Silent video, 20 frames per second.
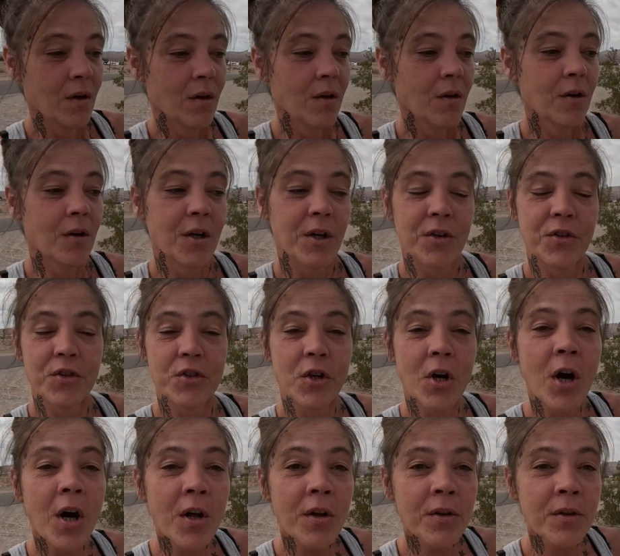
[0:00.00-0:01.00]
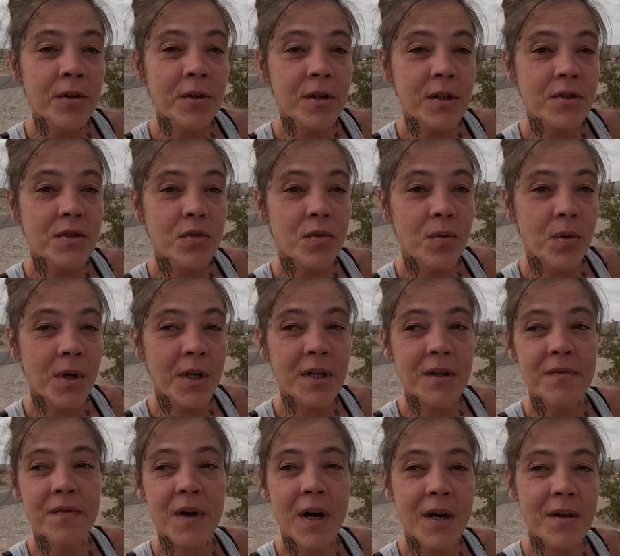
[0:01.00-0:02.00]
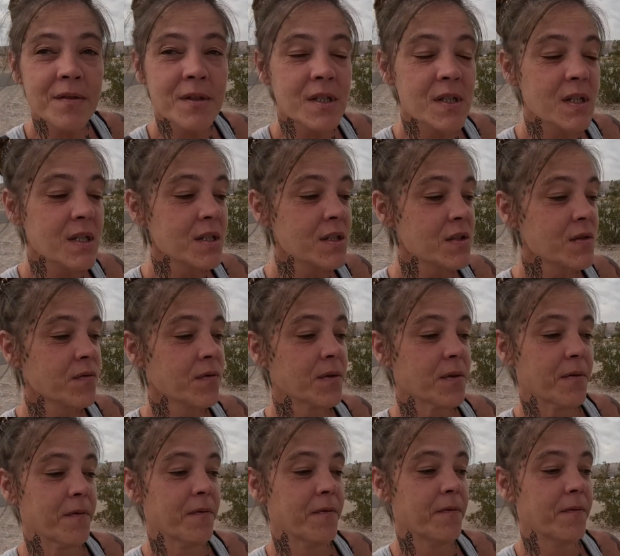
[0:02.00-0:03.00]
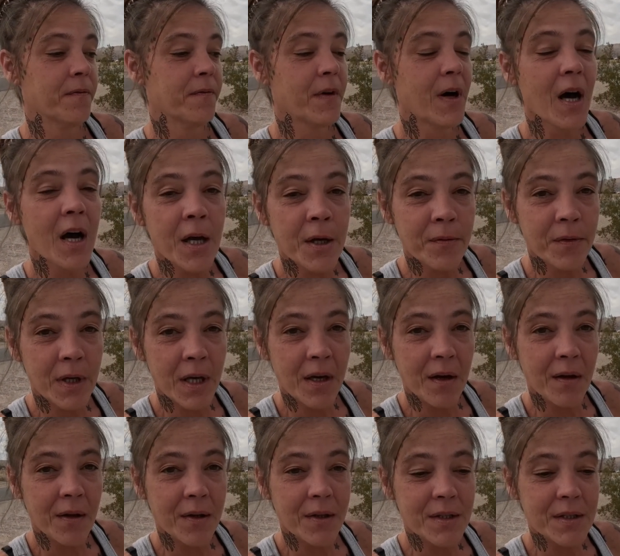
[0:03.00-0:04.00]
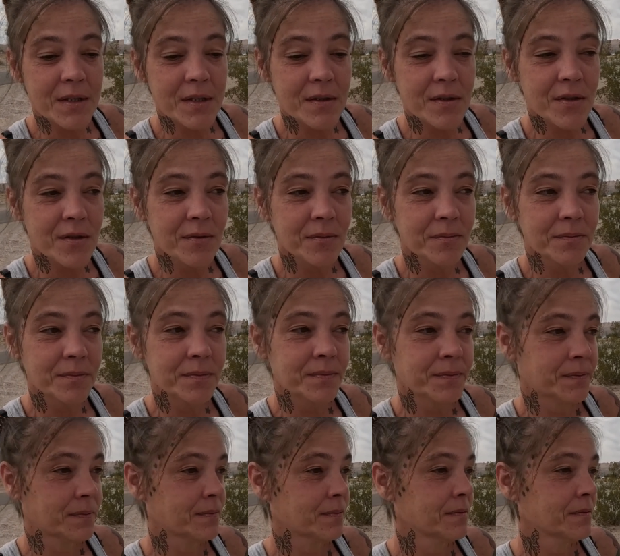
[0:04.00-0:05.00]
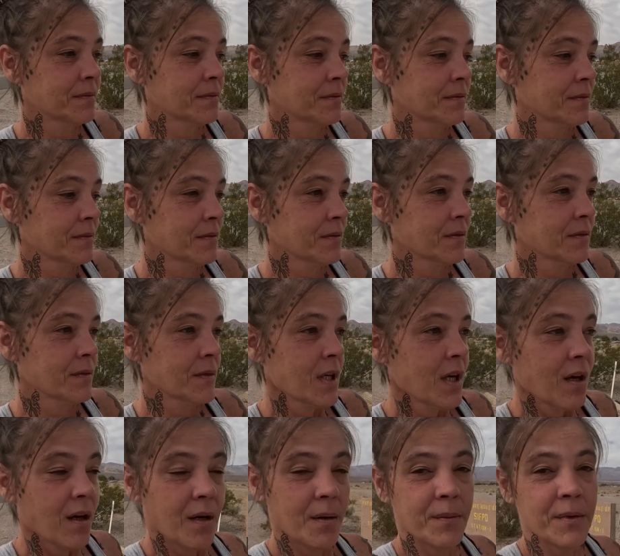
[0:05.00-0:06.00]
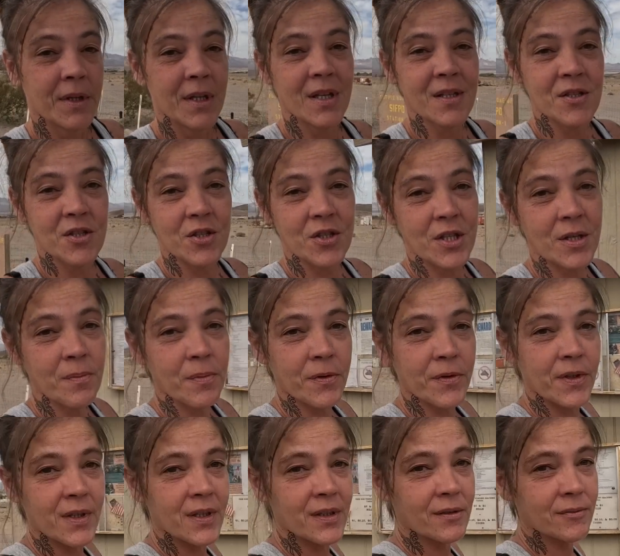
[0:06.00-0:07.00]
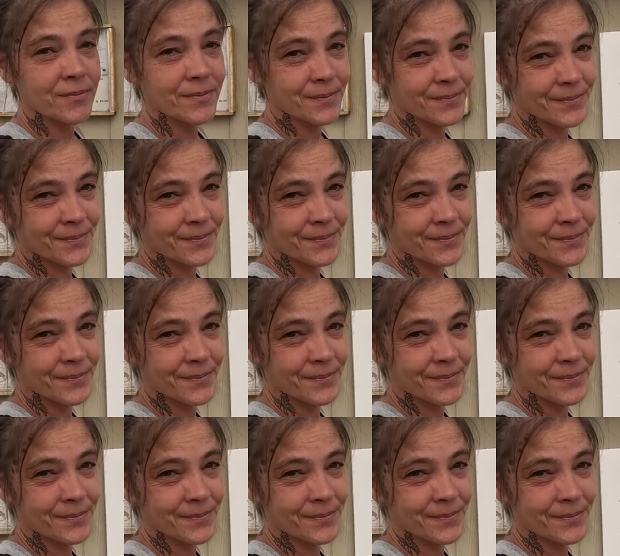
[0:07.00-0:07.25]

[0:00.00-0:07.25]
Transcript: or $1.25 for 5 gallons. I mean, that's cheaper than